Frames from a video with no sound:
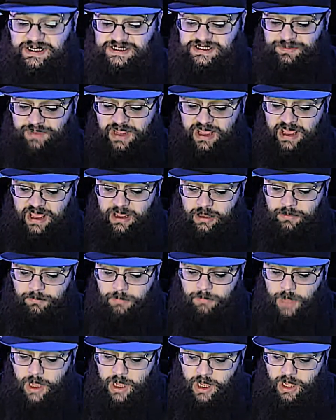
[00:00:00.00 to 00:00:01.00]
to be a
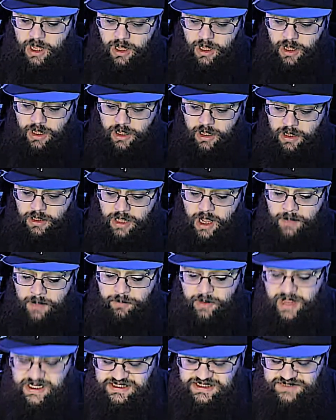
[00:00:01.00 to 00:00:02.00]

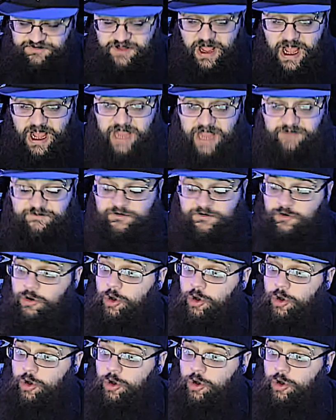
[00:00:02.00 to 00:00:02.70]
comprehensive guide for